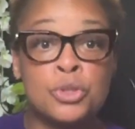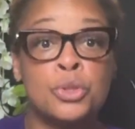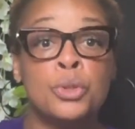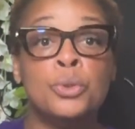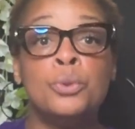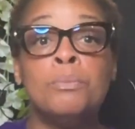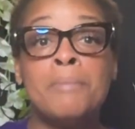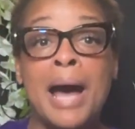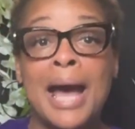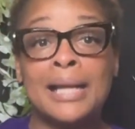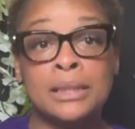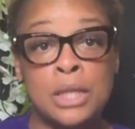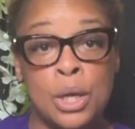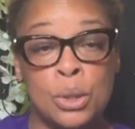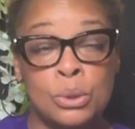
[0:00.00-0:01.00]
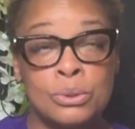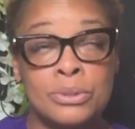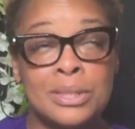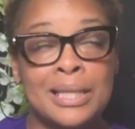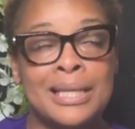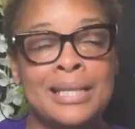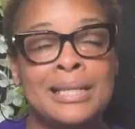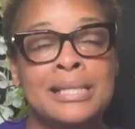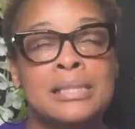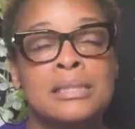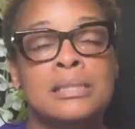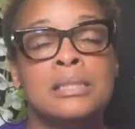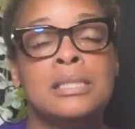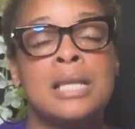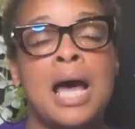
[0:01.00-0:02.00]
to my nose, it is
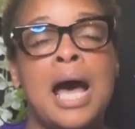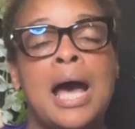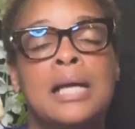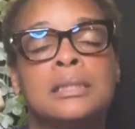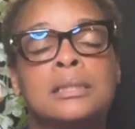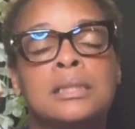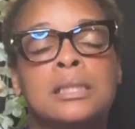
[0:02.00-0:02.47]
not